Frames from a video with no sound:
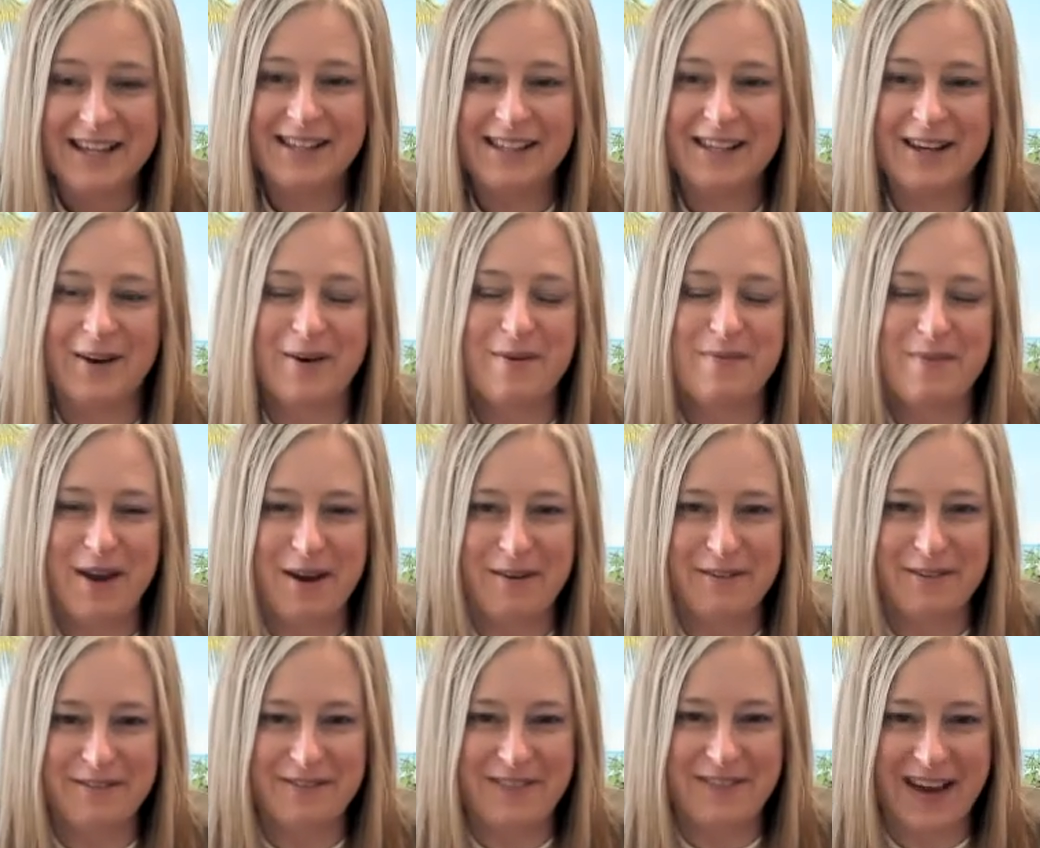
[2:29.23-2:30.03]
I hope you
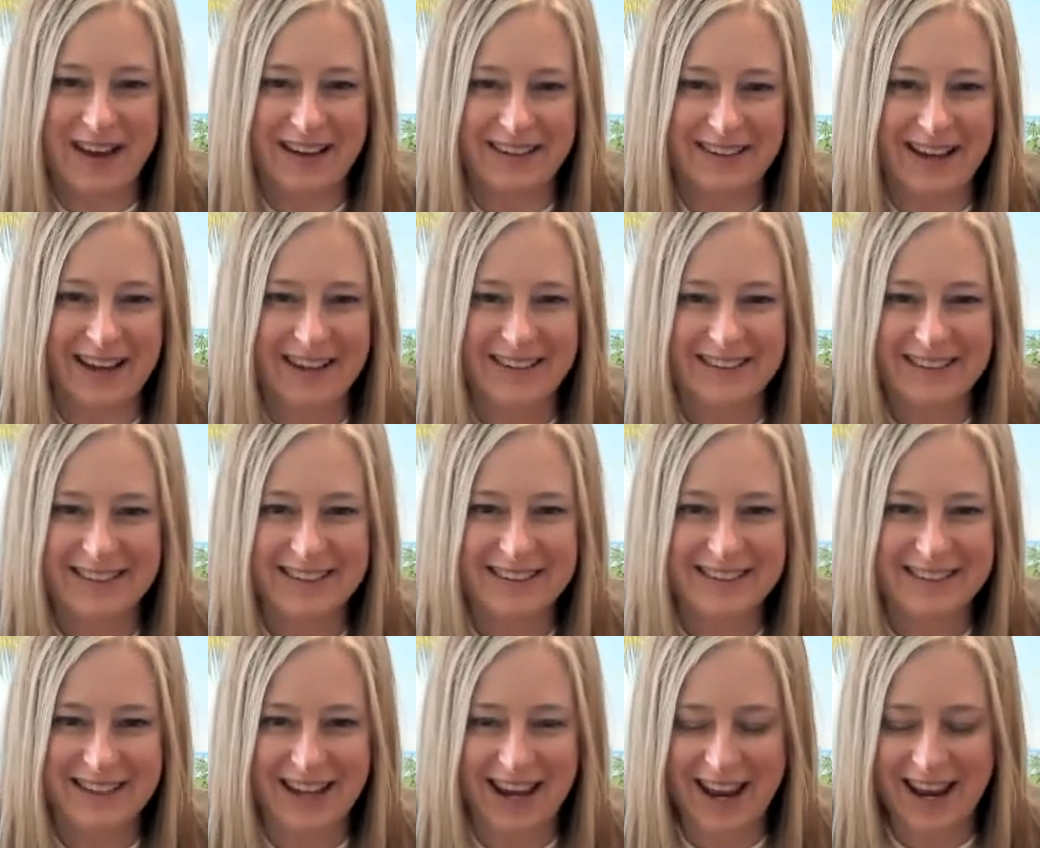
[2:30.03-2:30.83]
have a
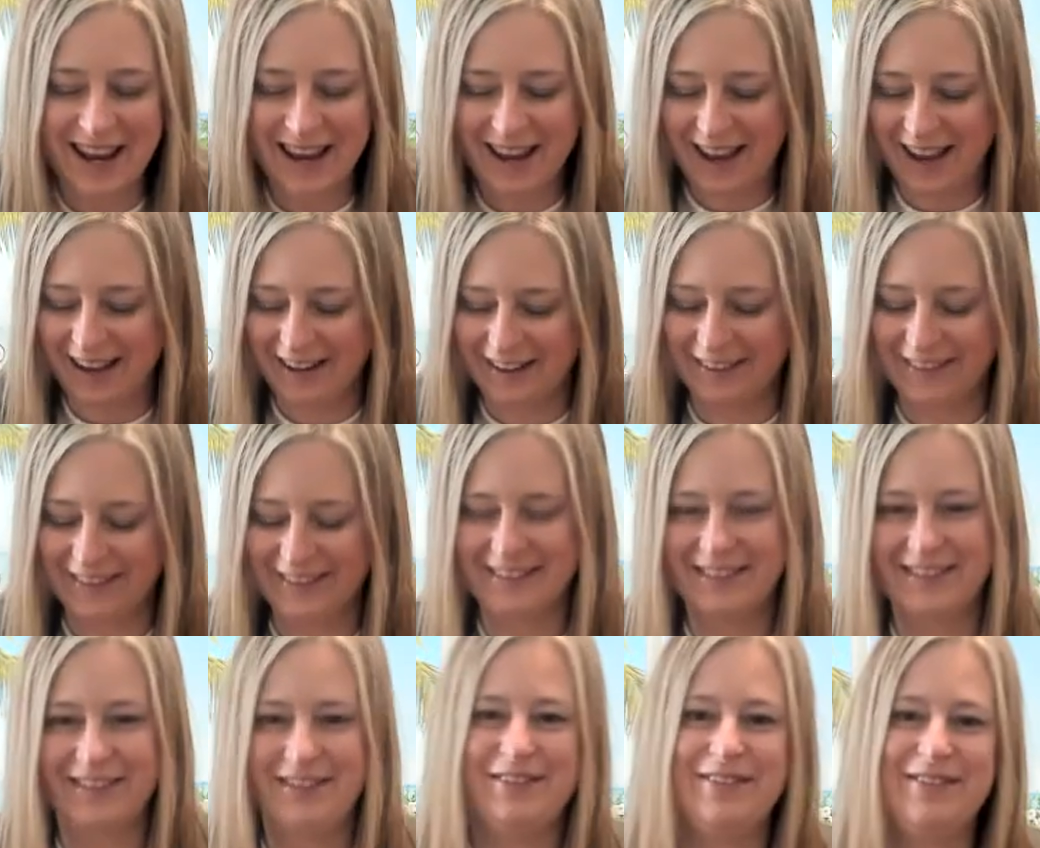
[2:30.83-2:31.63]
fantastic day, and I'll
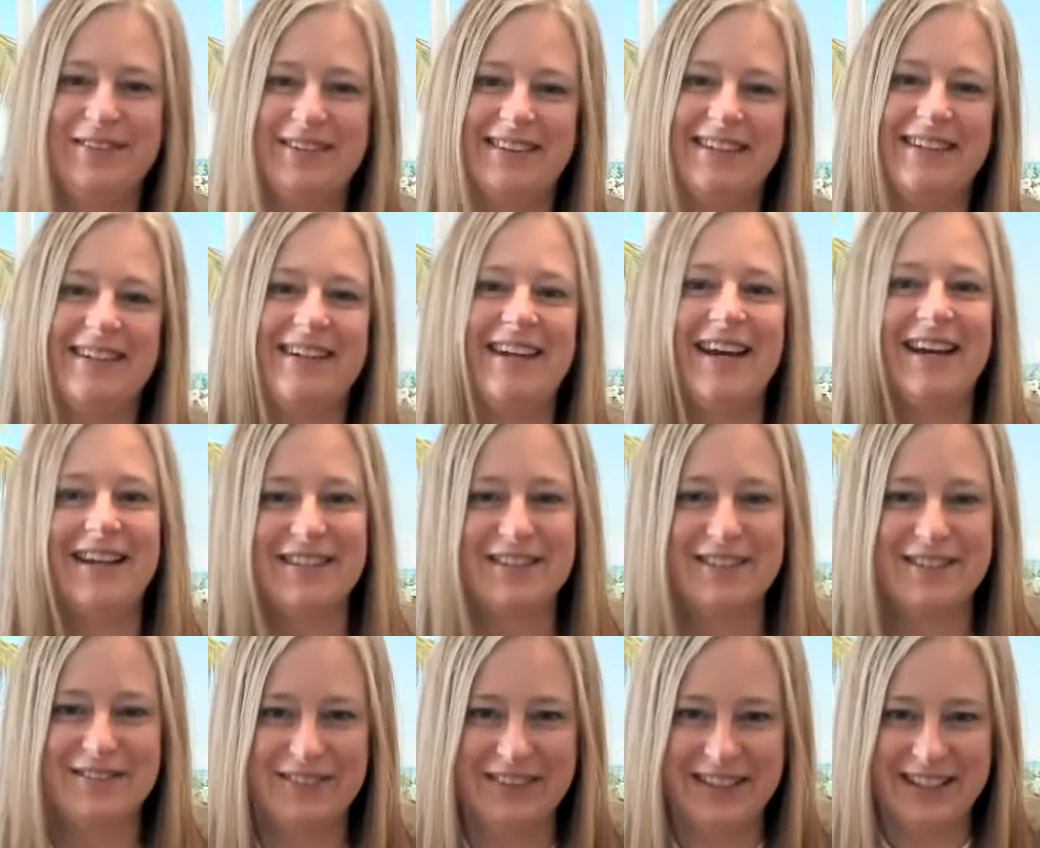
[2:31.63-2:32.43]
see you in the
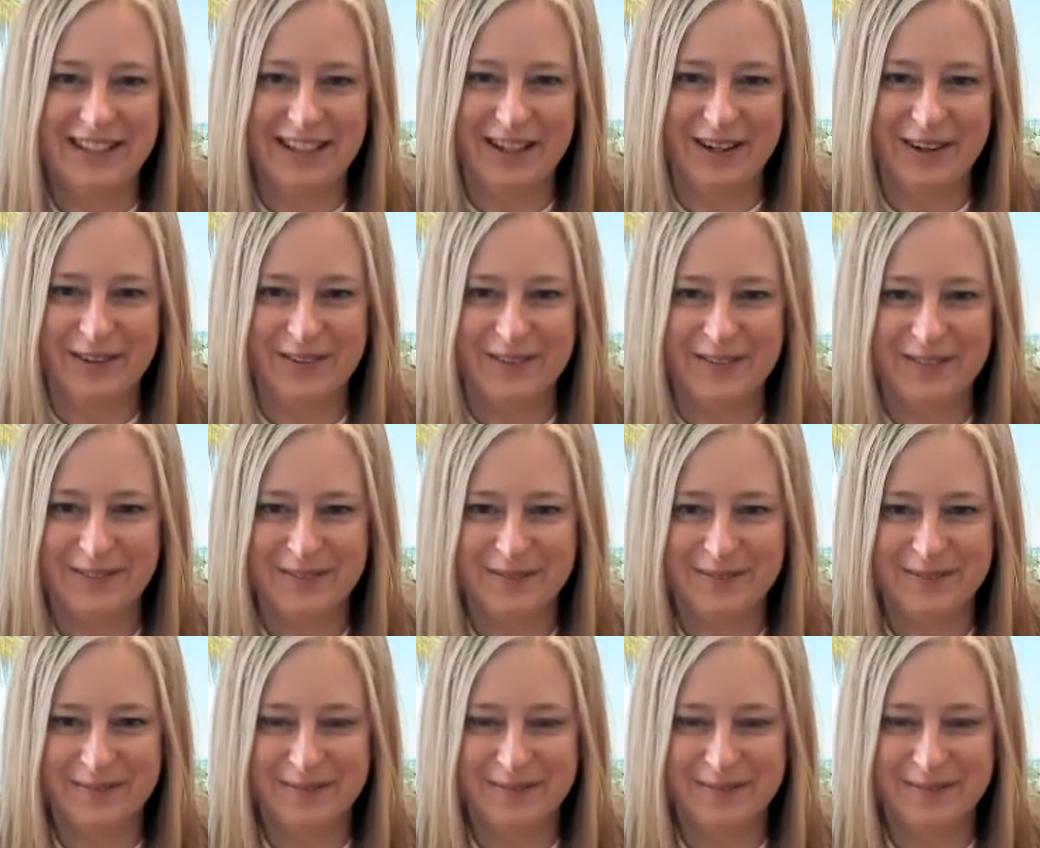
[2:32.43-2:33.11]
next video.